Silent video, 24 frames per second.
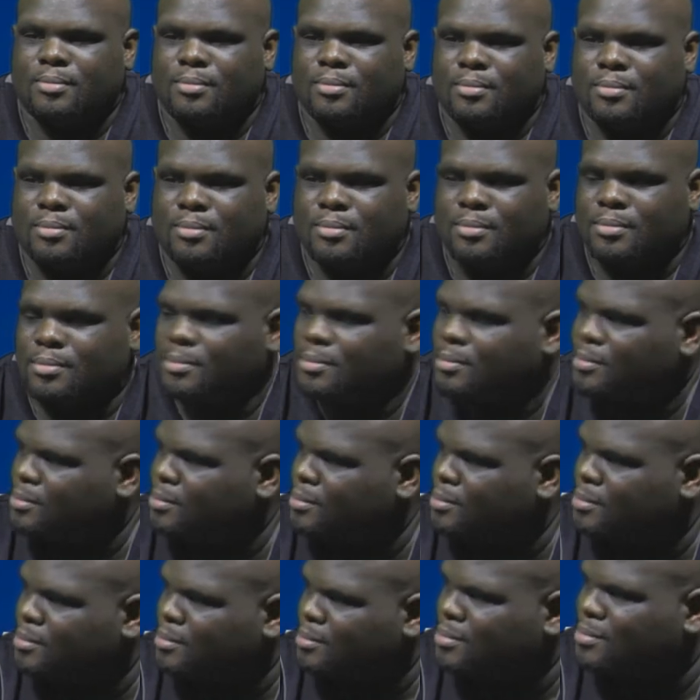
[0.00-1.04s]

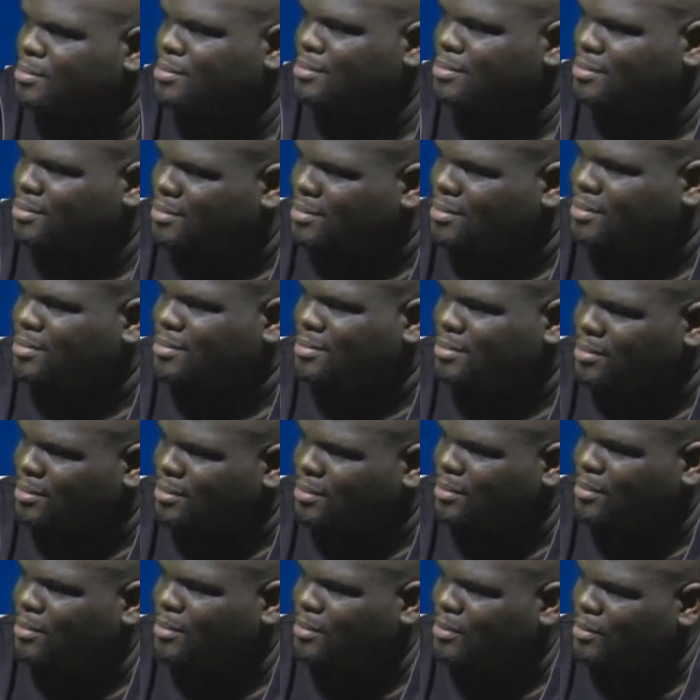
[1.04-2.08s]

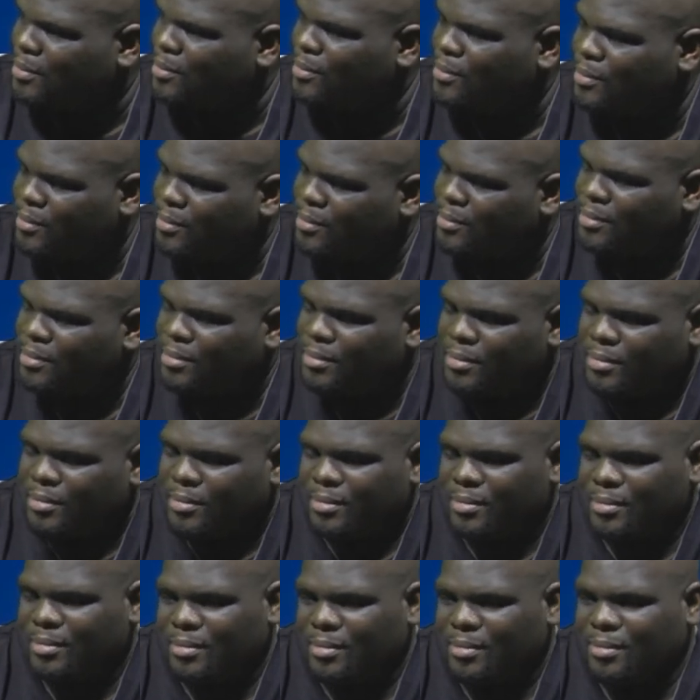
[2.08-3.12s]

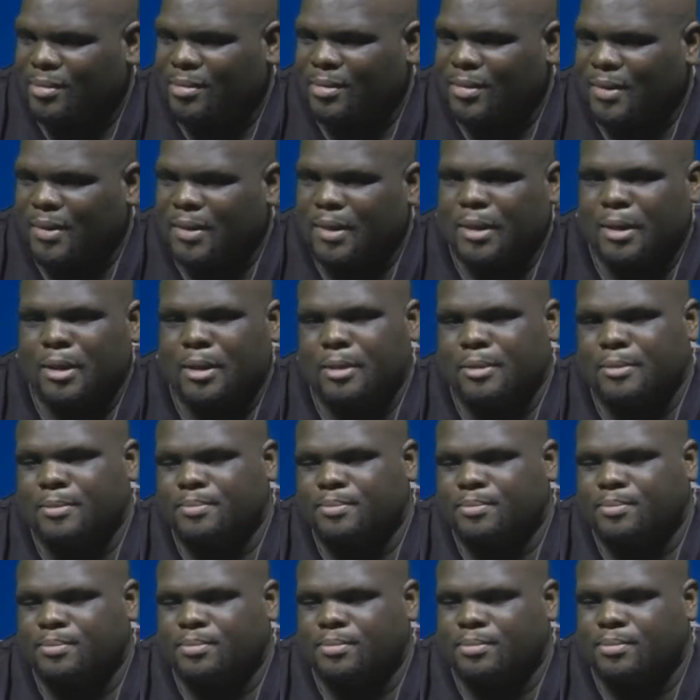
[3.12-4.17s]

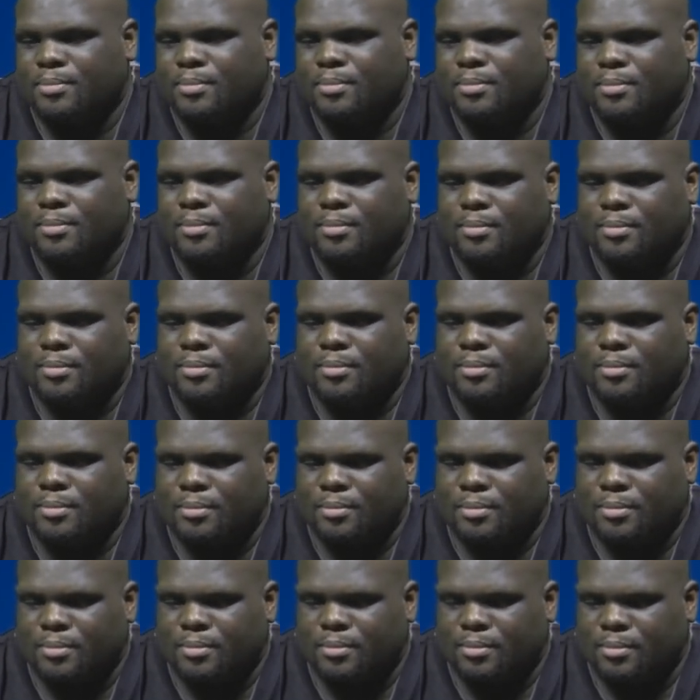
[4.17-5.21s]

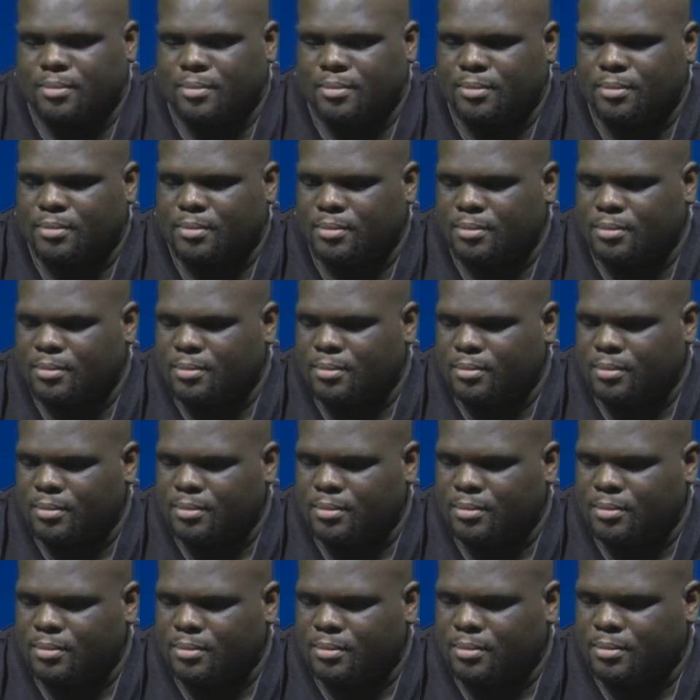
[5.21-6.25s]

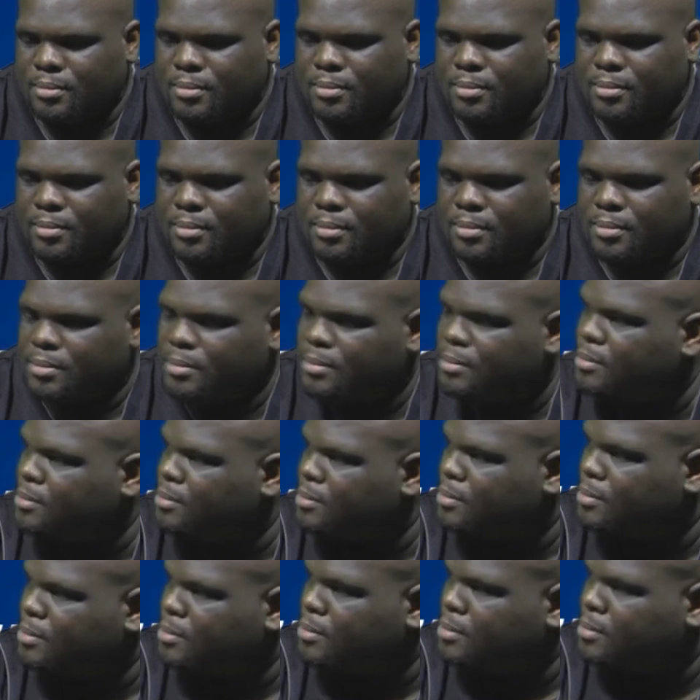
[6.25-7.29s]

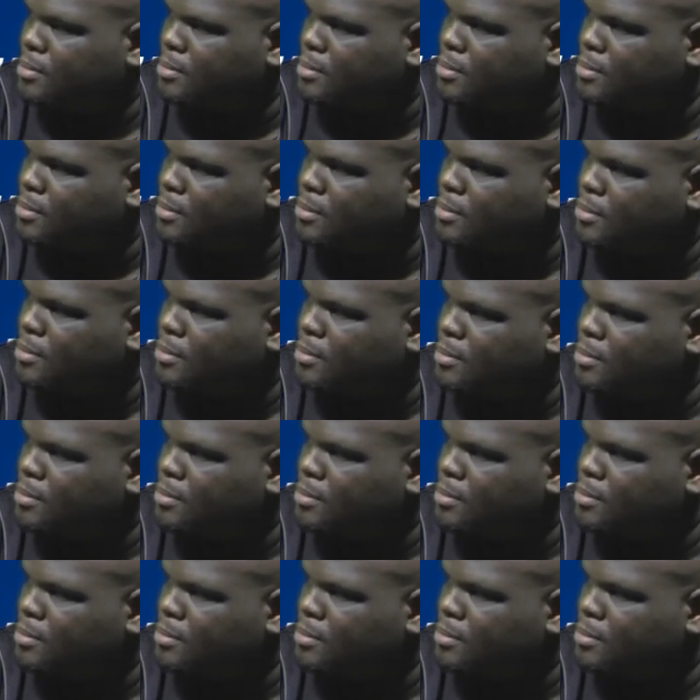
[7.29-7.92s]
No words are spoken by the person on screen.